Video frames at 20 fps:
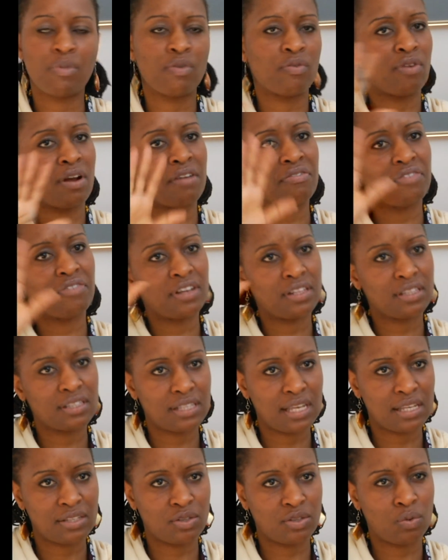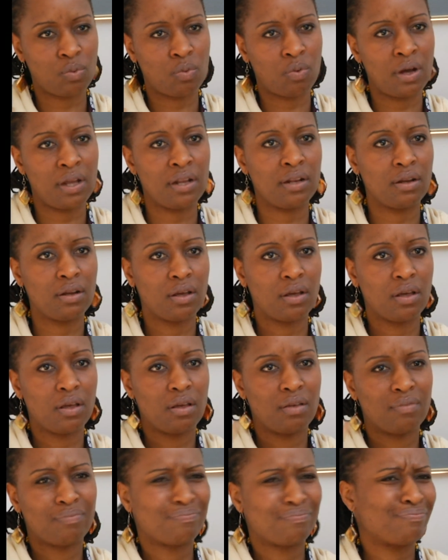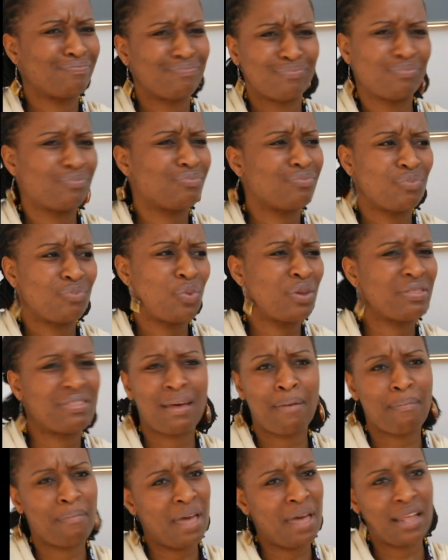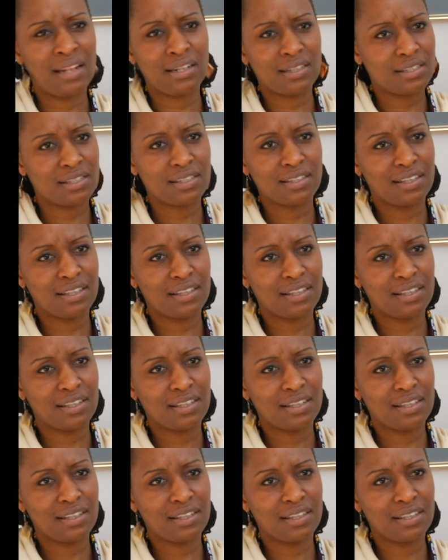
of reference as to what what that meant.